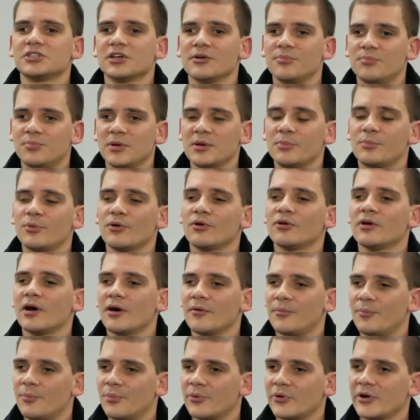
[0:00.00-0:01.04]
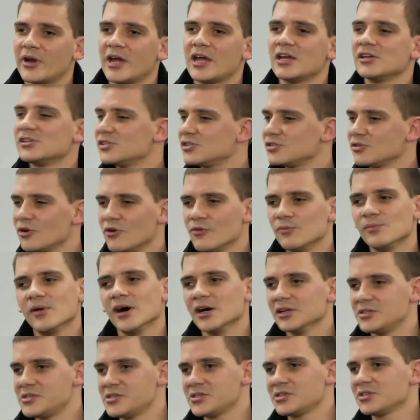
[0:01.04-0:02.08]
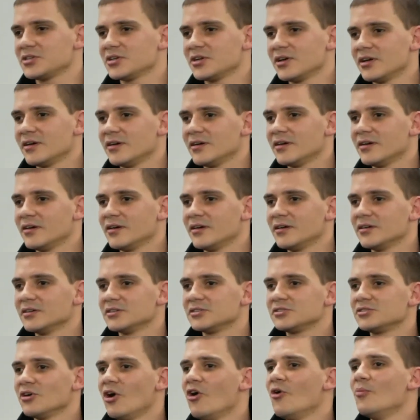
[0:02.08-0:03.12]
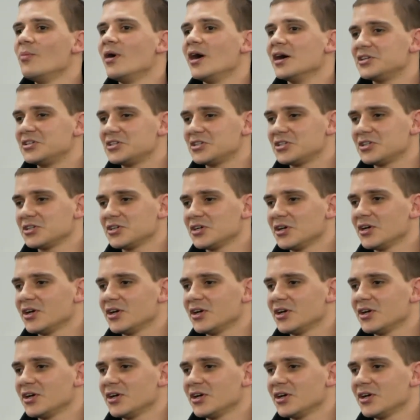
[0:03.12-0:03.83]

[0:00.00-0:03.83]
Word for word: a people of praise so much. So much.